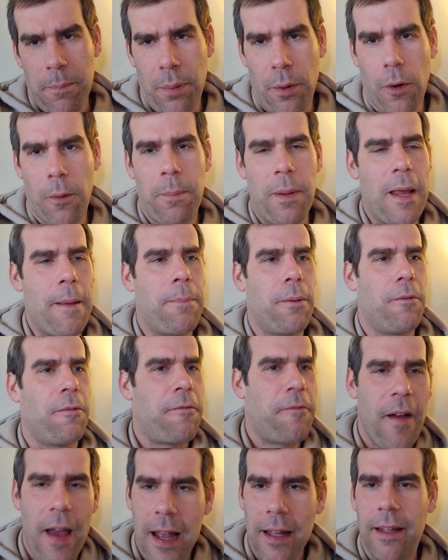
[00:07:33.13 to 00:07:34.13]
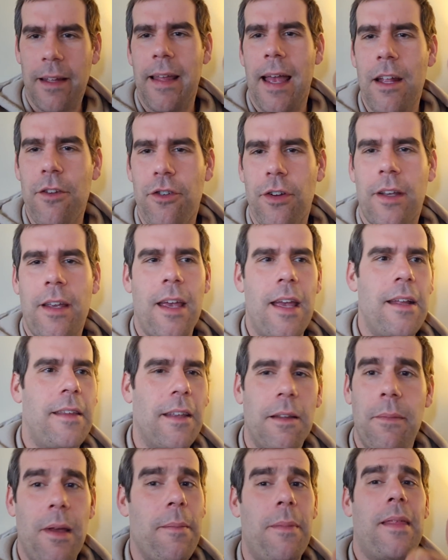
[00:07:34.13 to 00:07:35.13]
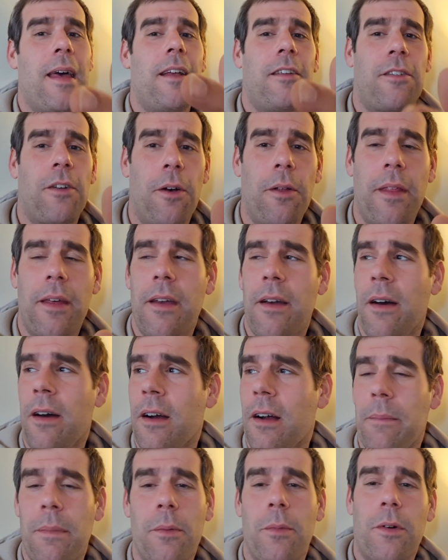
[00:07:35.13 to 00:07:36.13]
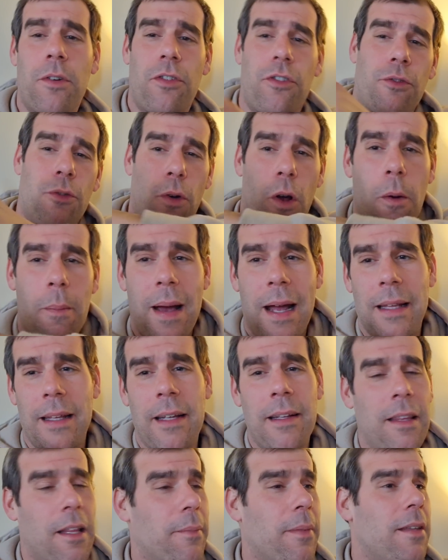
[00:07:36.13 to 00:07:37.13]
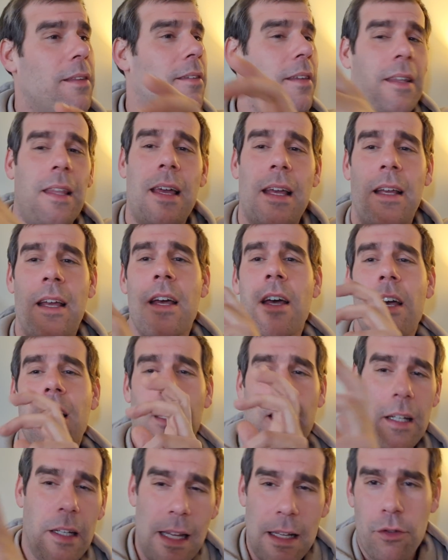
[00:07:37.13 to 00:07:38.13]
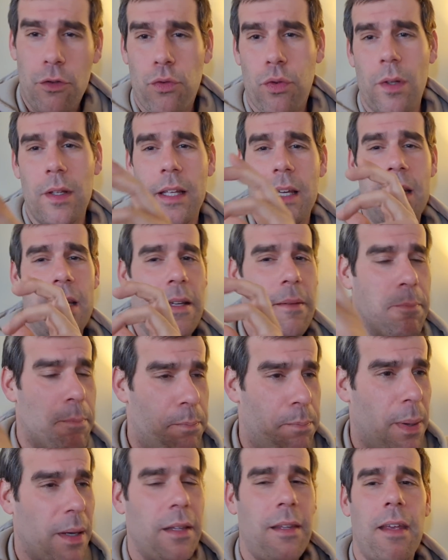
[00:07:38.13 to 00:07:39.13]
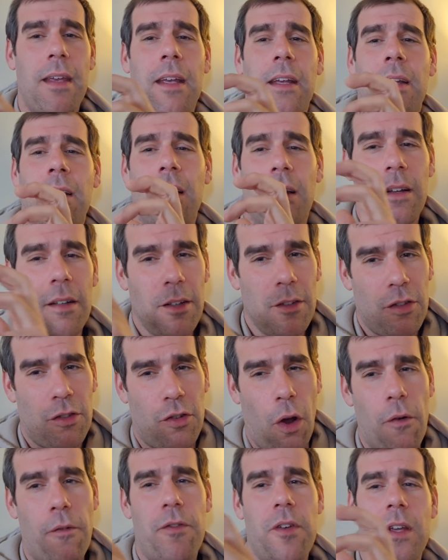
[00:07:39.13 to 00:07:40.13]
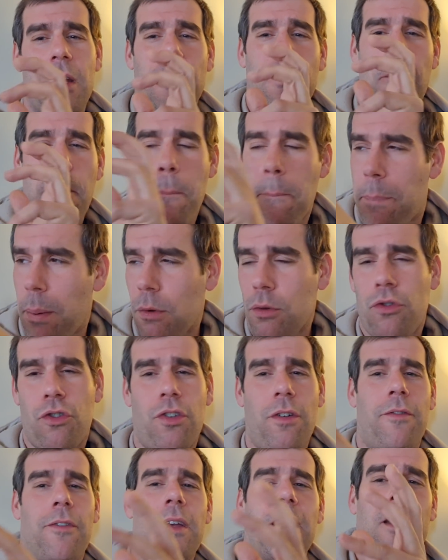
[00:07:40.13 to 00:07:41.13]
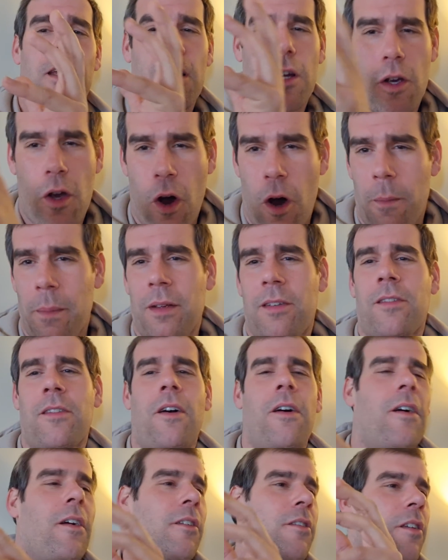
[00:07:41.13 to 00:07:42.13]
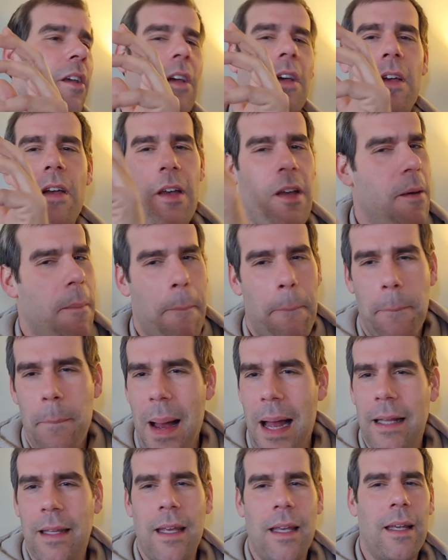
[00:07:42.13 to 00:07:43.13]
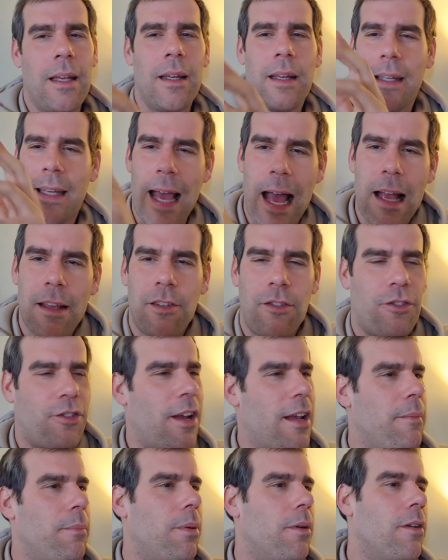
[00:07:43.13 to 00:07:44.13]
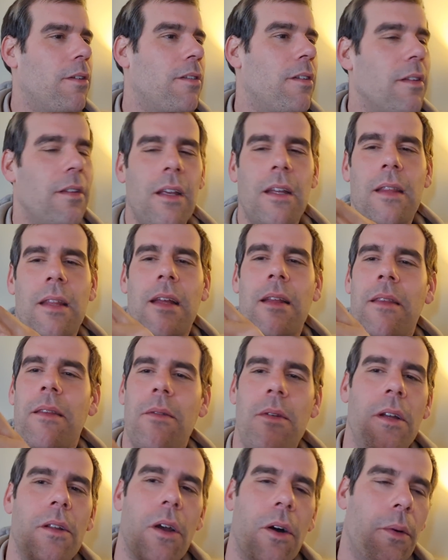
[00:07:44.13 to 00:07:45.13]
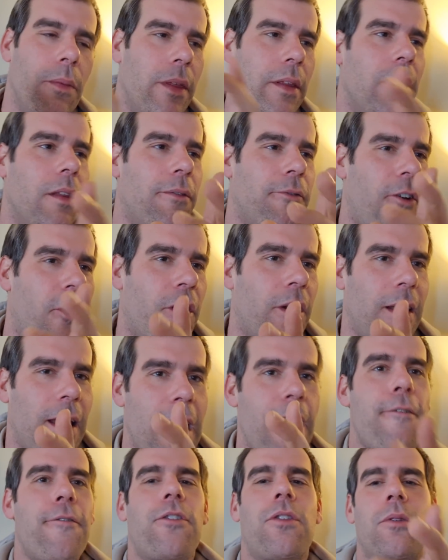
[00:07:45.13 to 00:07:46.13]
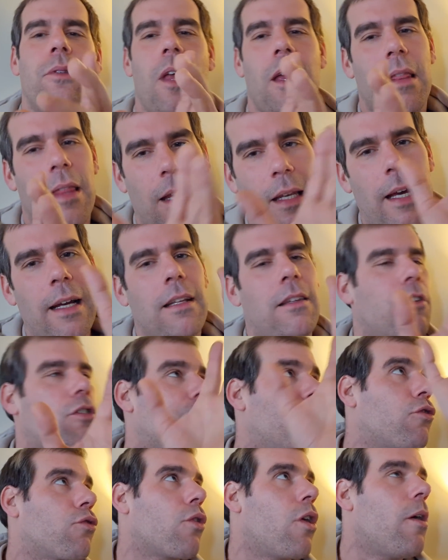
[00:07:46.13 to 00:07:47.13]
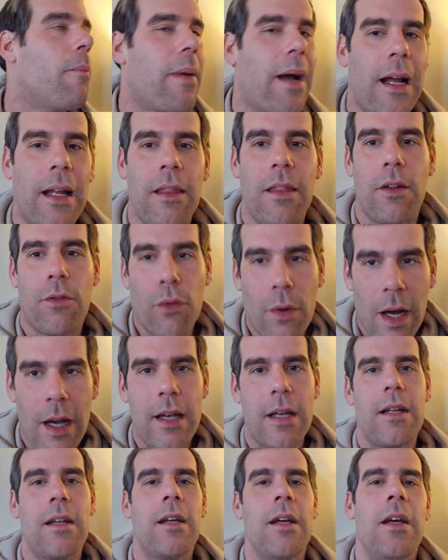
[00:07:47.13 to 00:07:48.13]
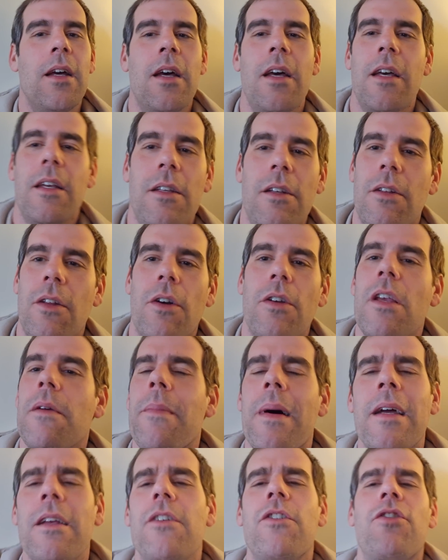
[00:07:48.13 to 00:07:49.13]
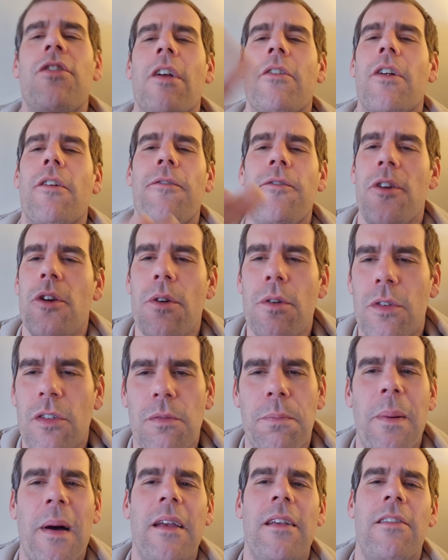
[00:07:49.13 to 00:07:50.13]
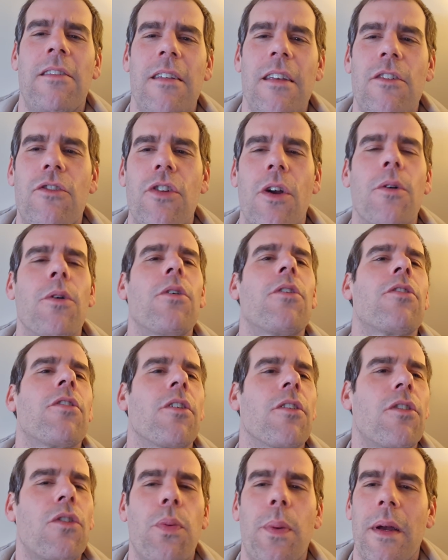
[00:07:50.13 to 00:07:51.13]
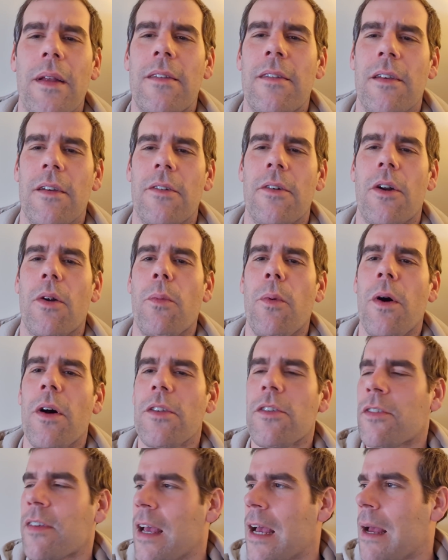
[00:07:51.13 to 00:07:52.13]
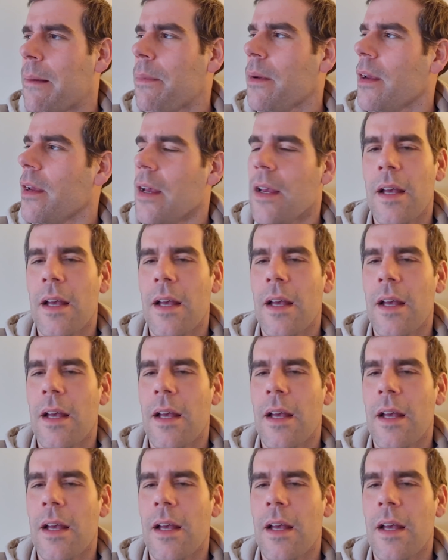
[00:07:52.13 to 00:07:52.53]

poor people fed and educated. Maybe that's all they are, but we're strawmanning them into like literally budding Soviet Bolshevik commissars manning gas chambers, and then then the far left, they like to strawman the right. You might share a few spicy jokes on Twitter or WhatsApp,